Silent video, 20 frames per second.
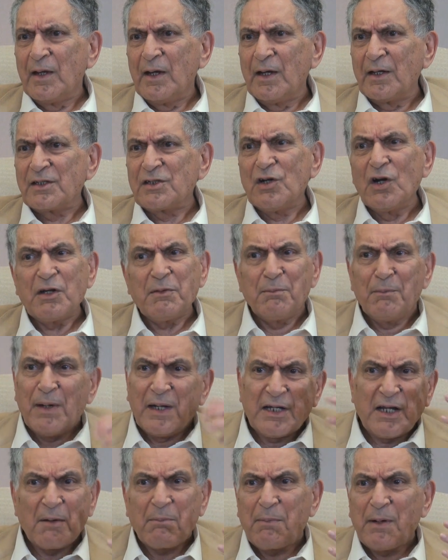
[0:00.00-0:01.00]
It's not
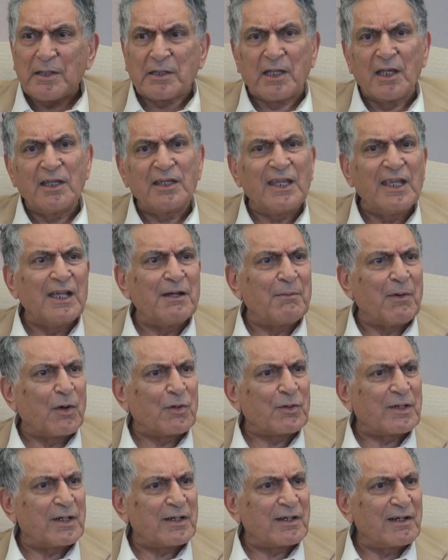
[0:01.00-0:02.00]
made up by thinking
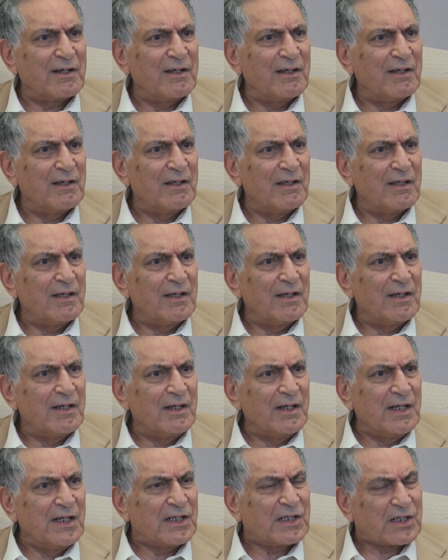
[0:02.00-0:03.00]
about it.
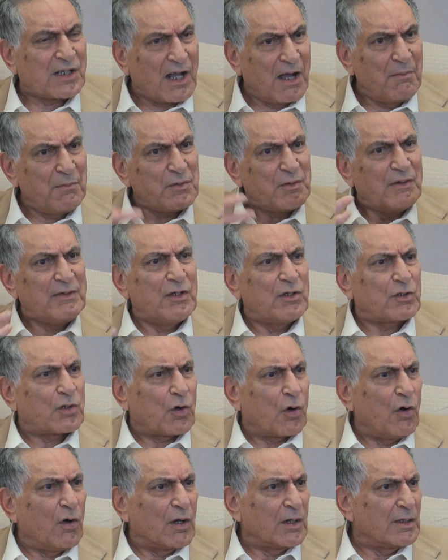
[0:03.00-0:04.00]
It comes when you're
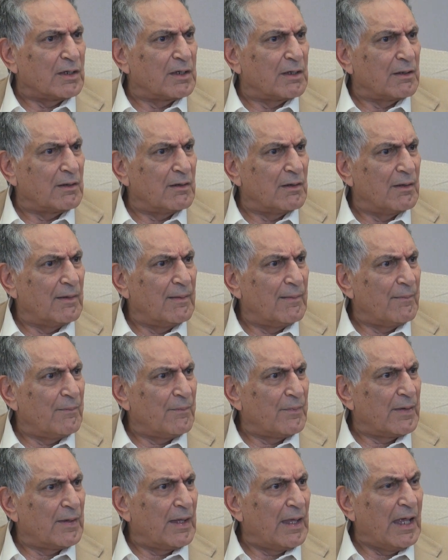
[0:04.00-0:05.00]
drawn.
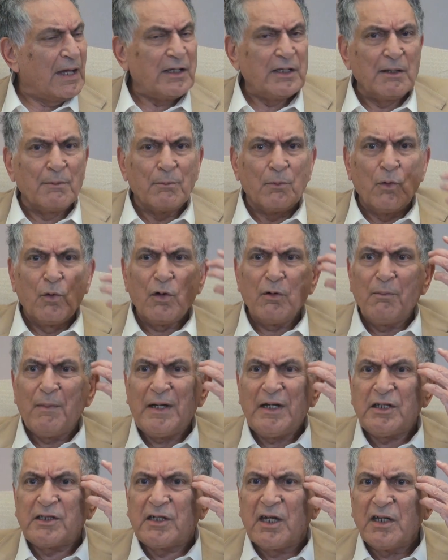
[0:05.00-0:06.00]
And the more
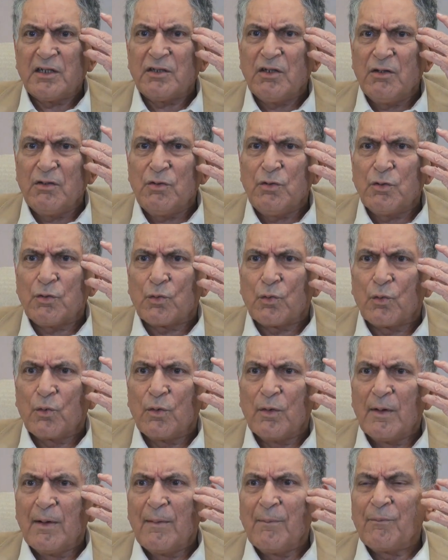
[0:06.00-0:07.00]
meditation you do,
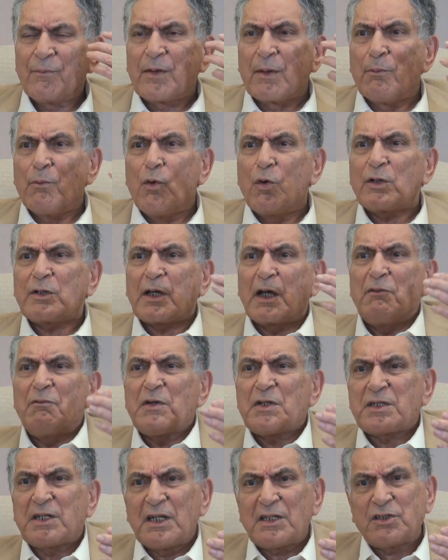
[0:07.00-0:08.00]
the more
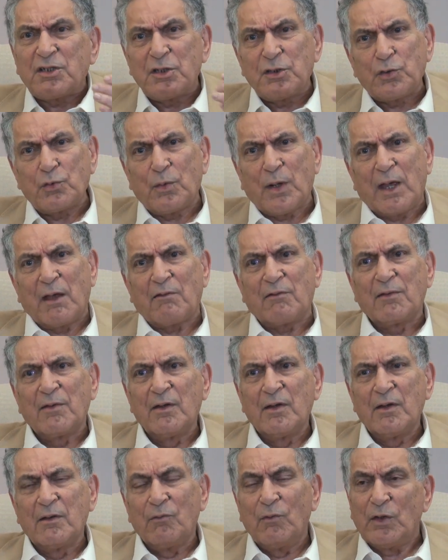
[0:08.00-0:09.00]
conversations you have
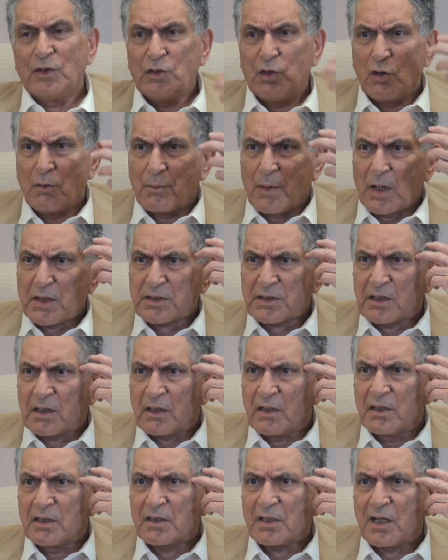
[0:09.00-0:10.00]
with your master
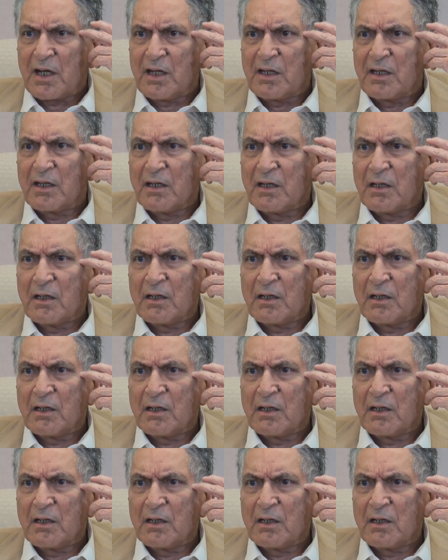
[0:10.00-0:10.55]
inside,